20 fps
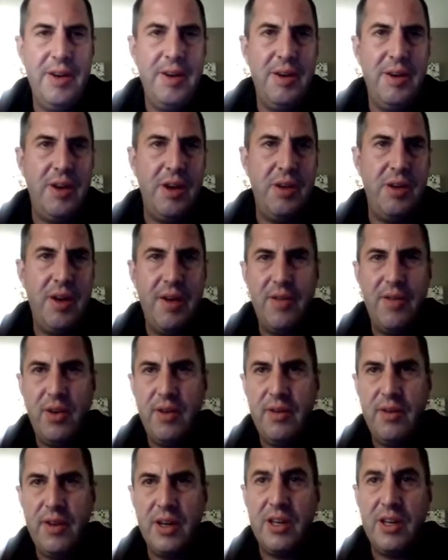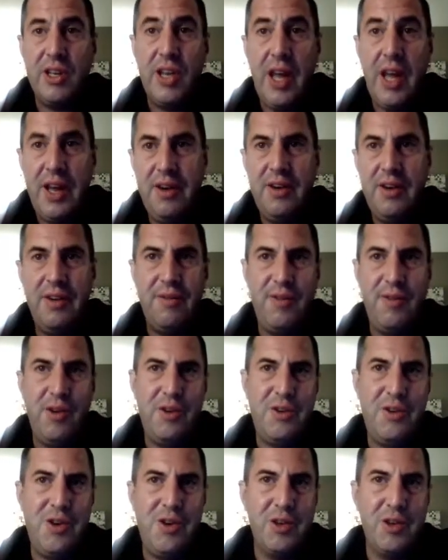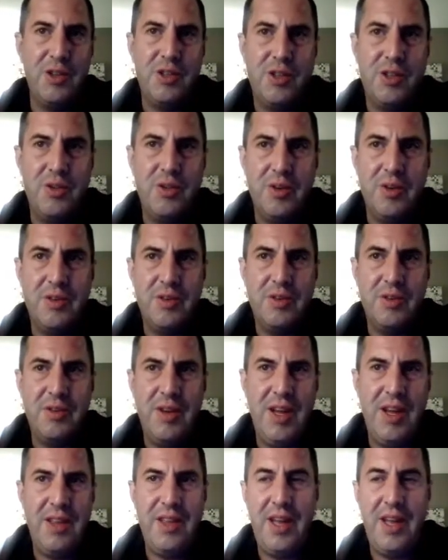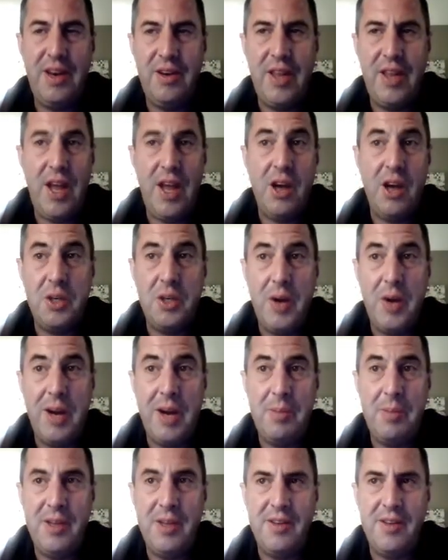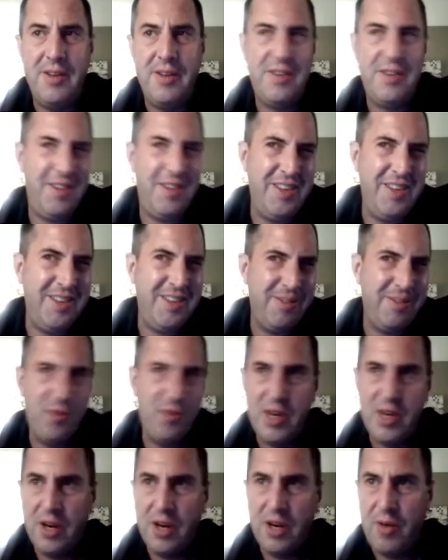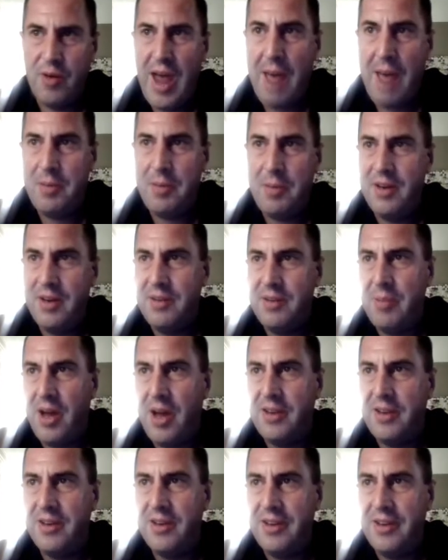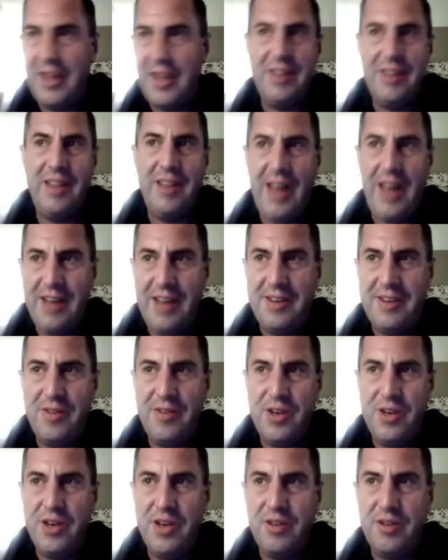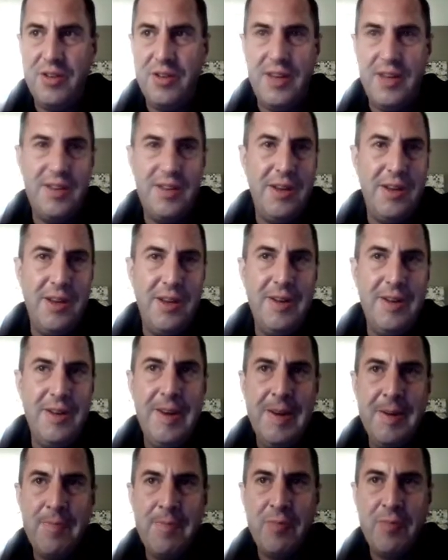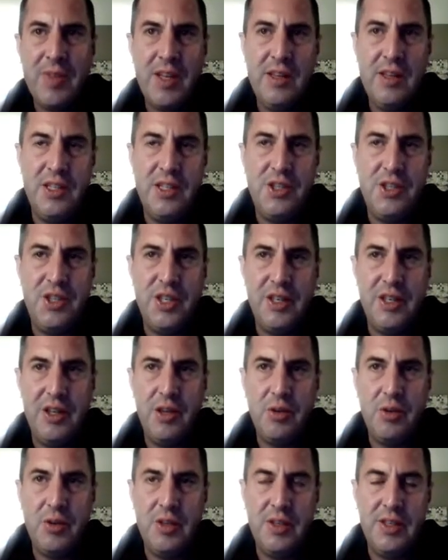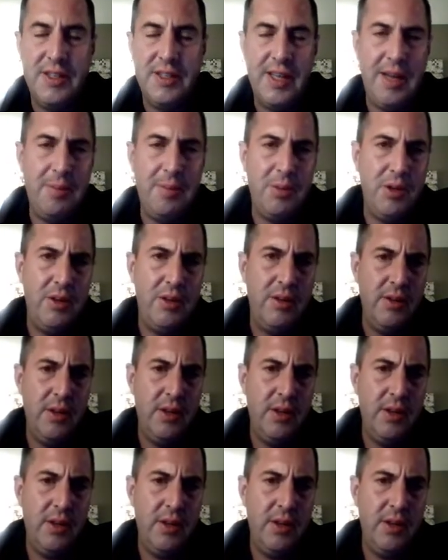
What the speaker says: you have a glut of frozen yogurt stores, and then they all go out of business. And this, happened in Boston like the last 7 years. That's a legit local example.